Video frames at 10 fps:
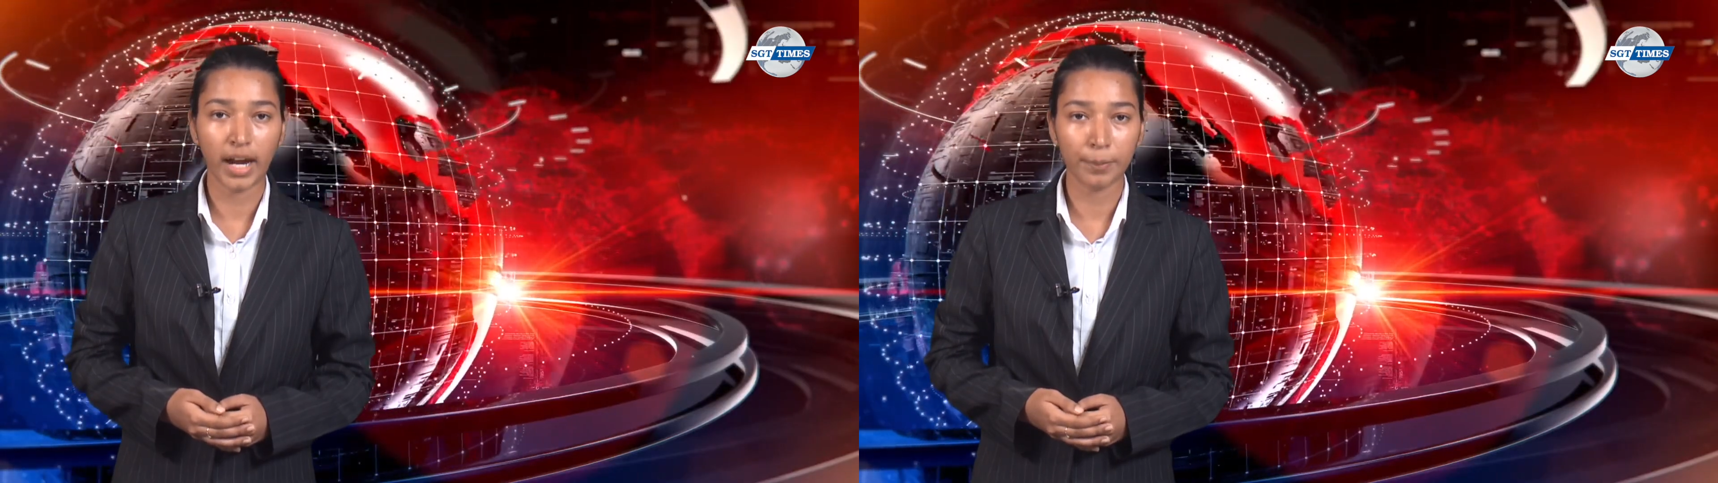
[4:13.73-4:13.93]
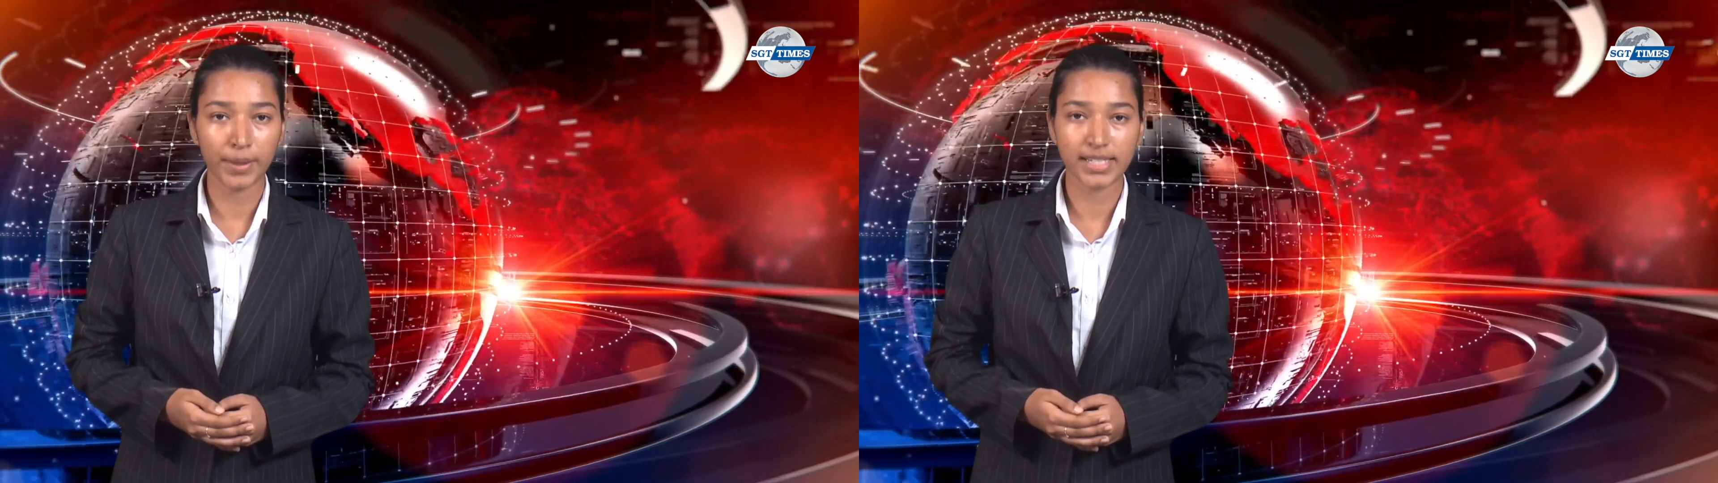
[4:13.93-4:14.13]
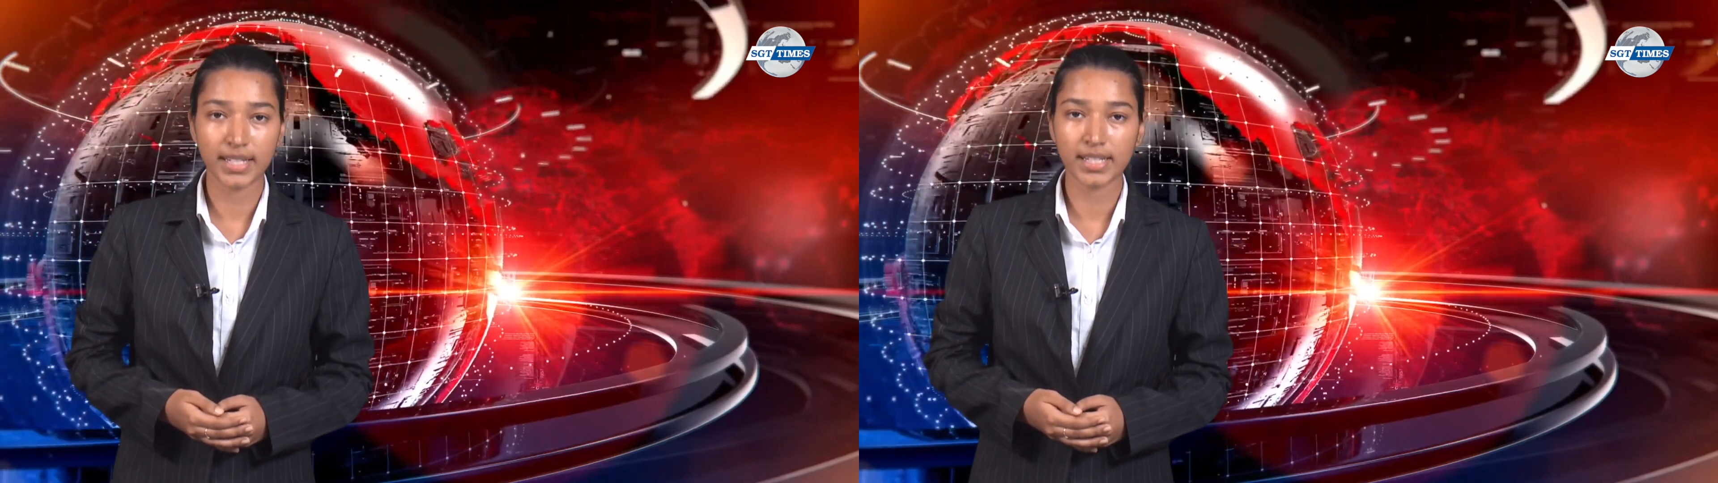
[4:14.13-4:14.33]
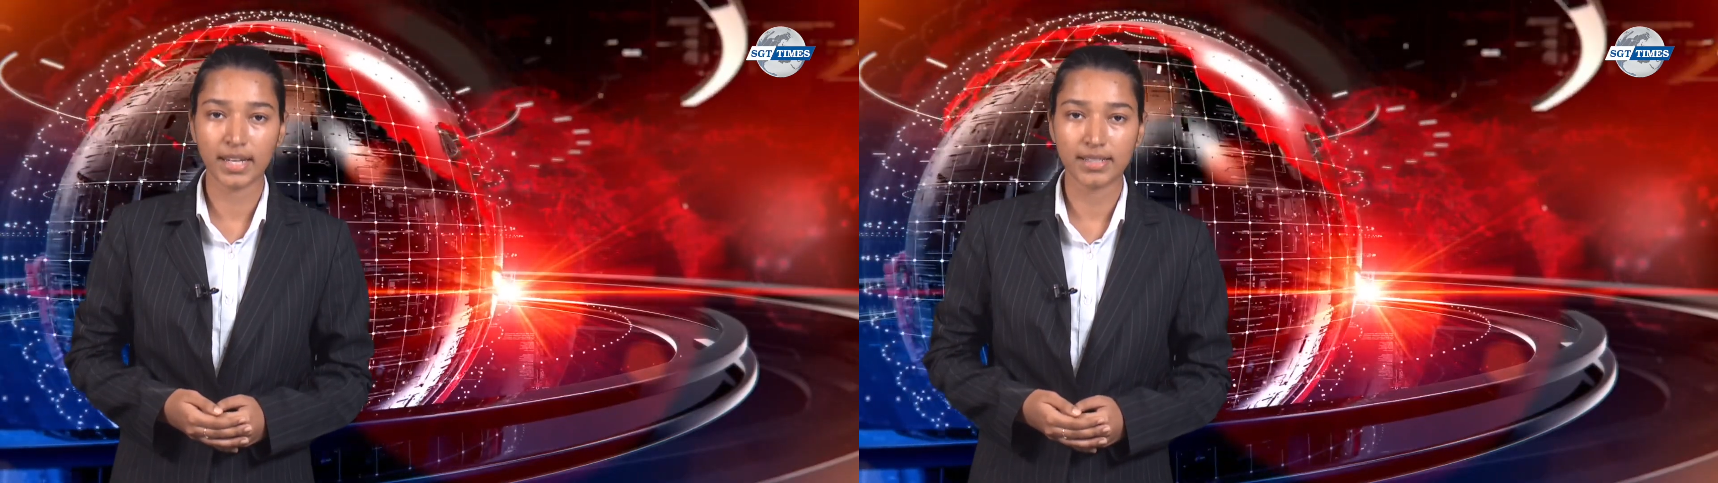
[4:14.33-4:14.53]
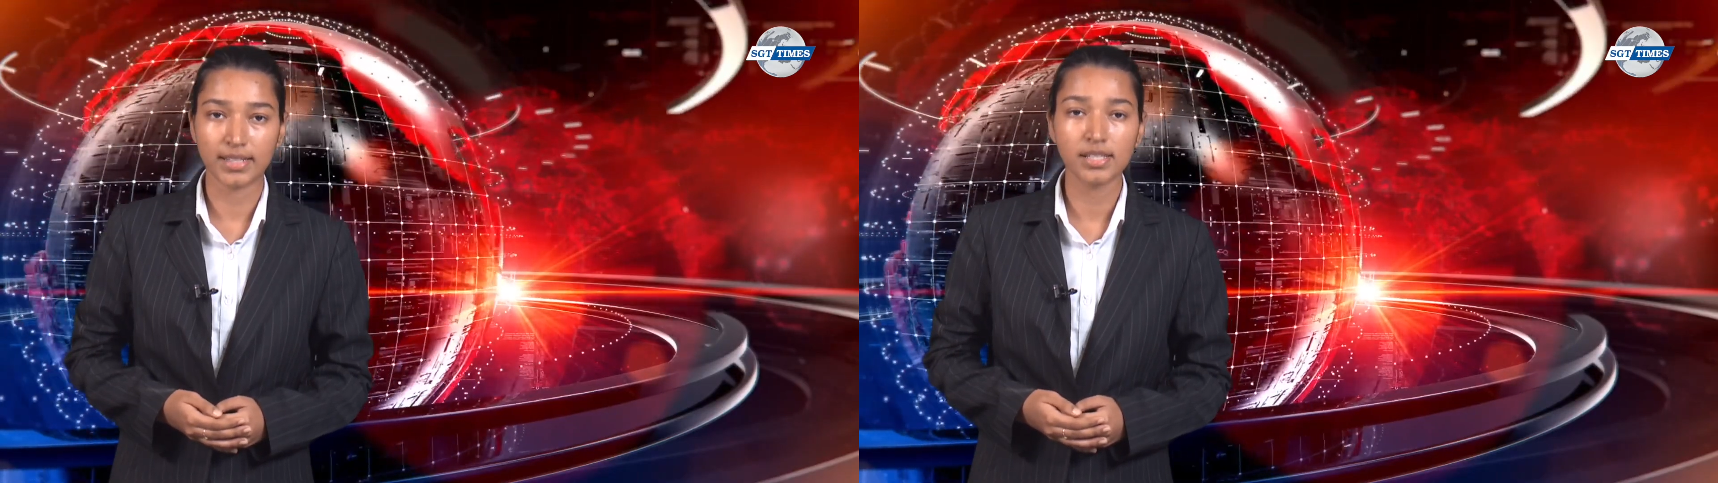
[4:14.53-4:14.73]
and Basic
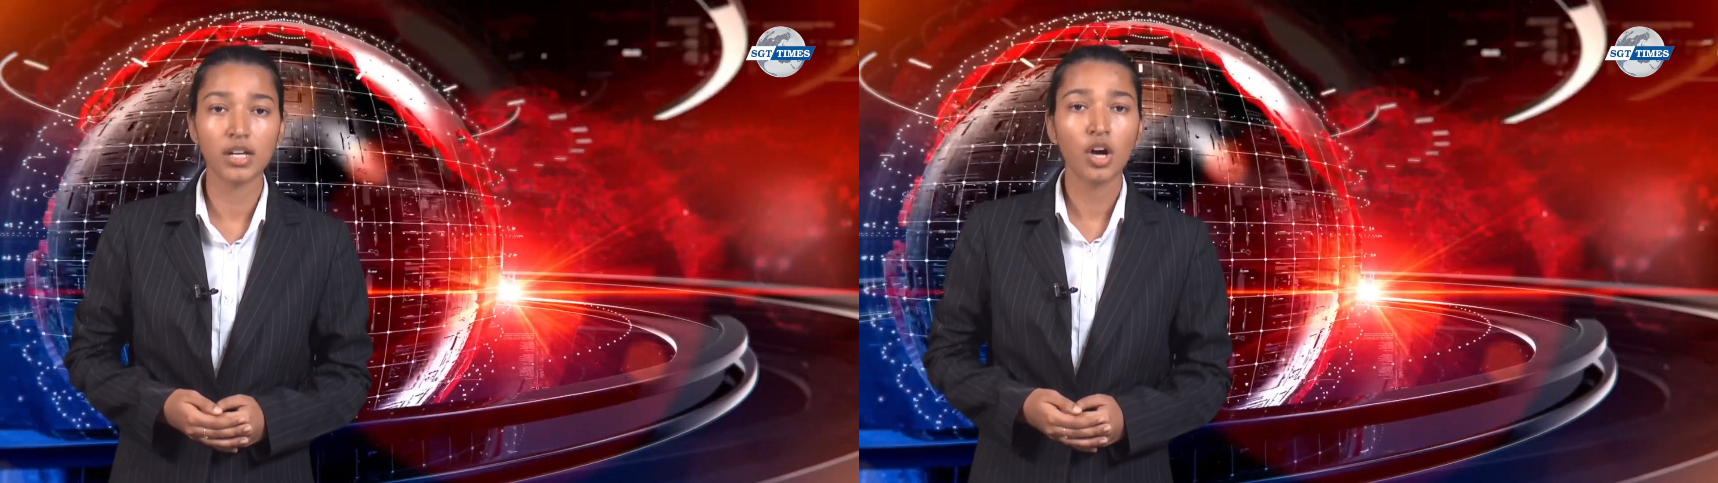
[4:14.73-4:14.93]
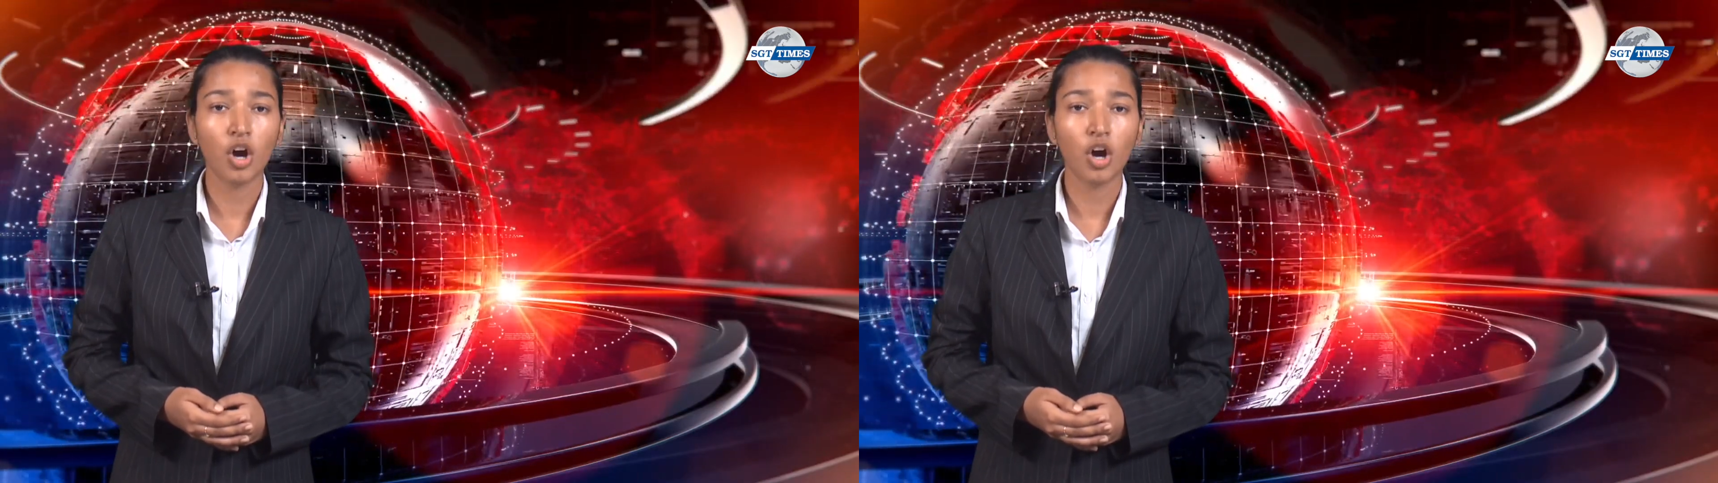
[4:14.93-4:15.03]
Sciences